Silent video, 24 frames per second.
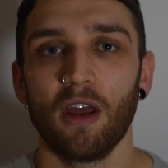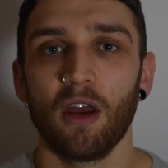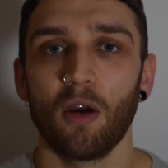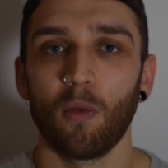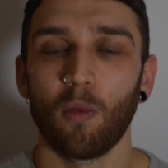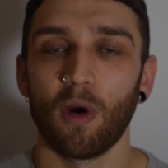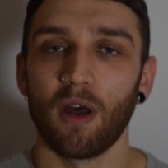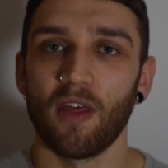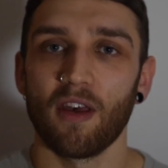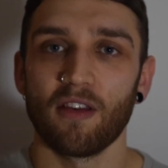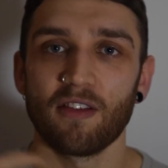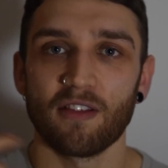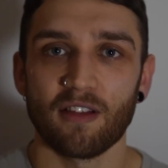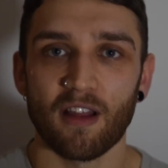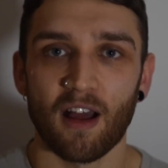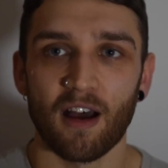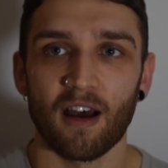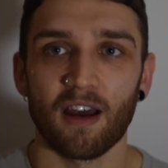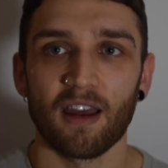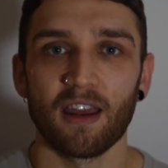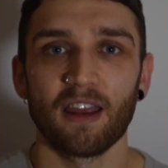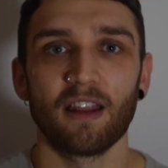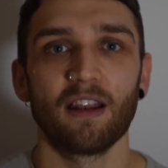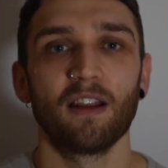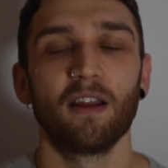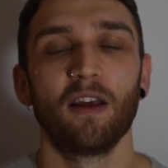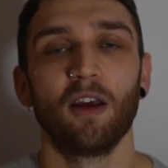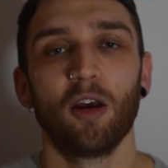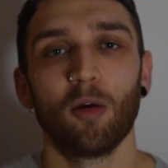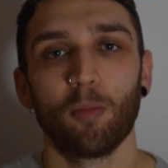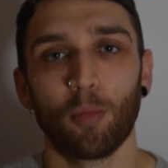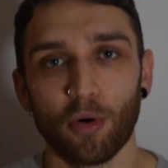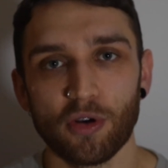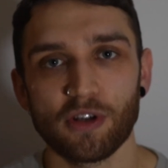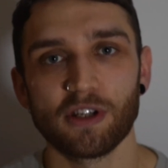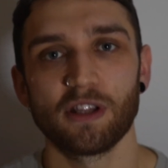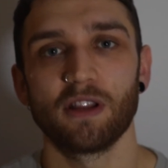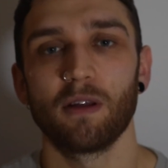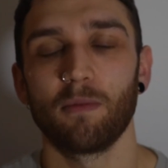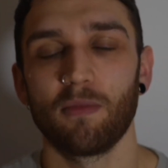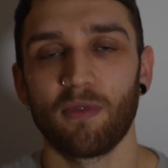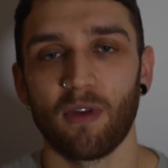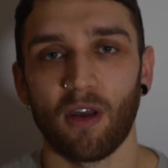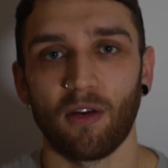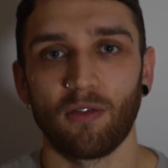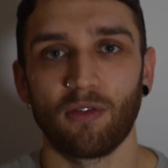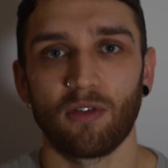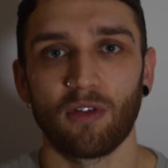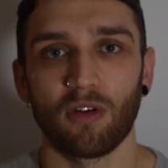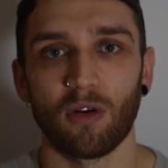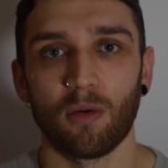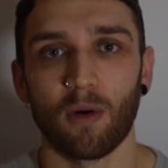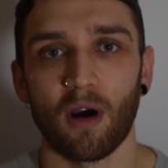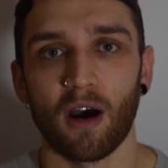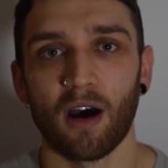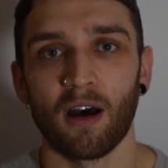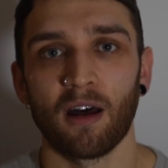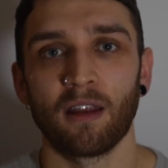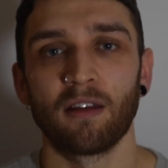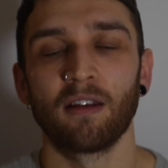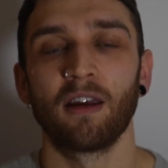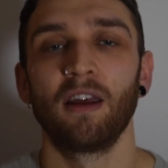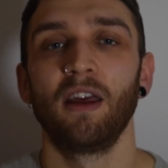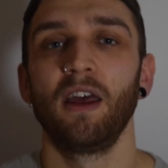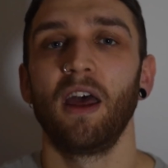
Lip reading: where they're starting, pushing themselves too hard,